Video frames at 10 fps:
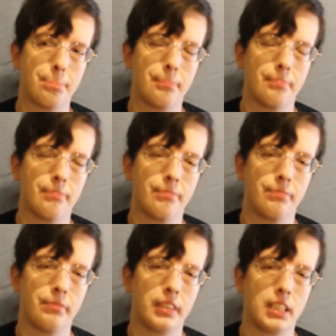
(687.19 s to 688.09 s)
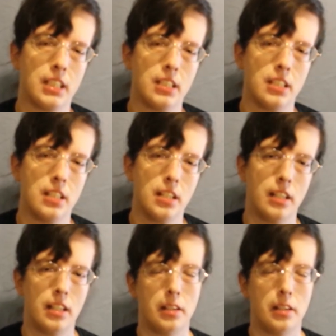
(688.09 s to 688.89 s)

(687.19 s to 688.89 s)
[no speech]